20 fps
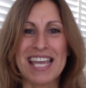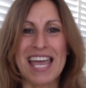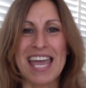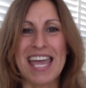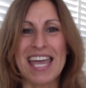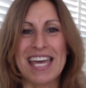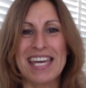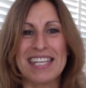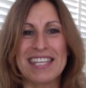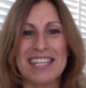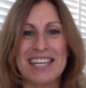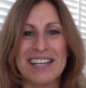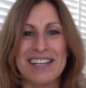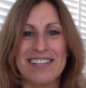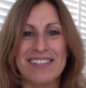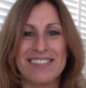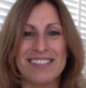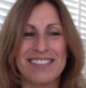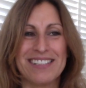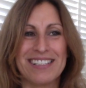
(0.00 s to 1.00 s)
and
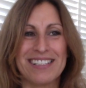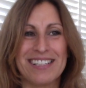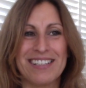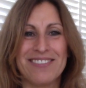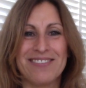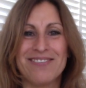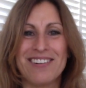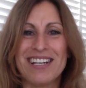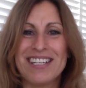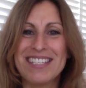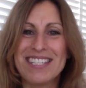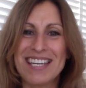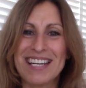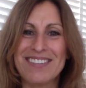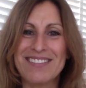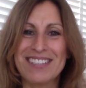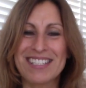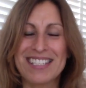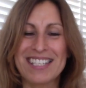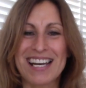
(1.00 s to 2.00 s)
they're you know one's
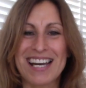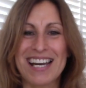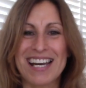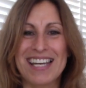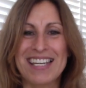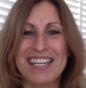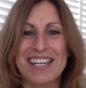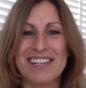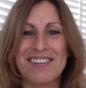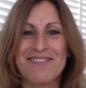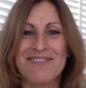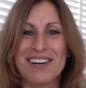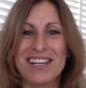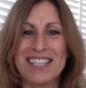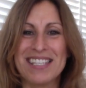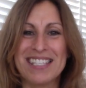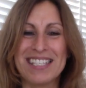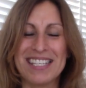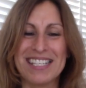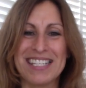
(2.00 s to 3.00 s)
outside and
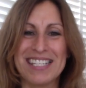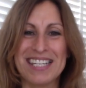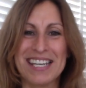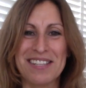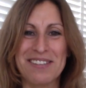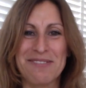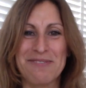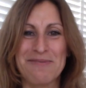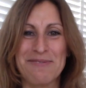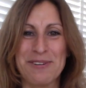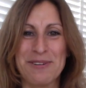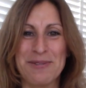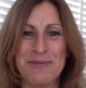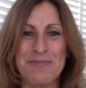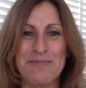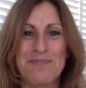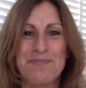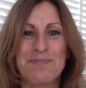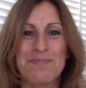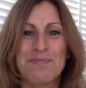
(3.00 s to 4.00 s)
one's in another
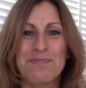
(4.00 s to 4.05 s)
room.